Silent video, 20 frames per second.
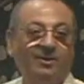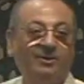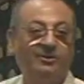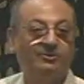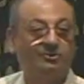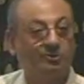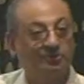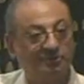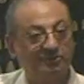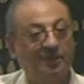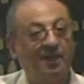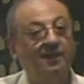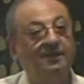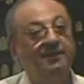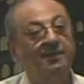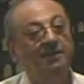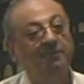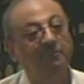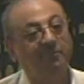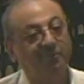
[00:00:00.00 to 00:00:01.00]
So
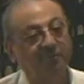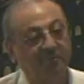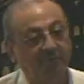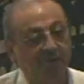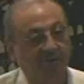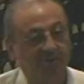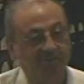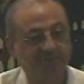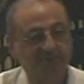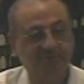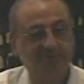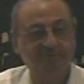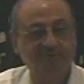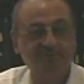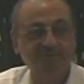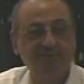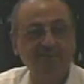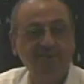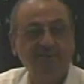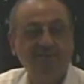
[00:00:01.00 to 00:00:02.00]
Sakin pronouns.
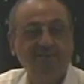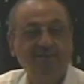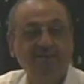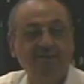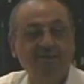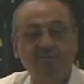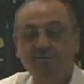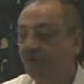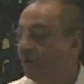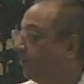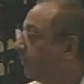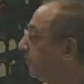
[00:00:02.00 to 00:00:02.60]
Now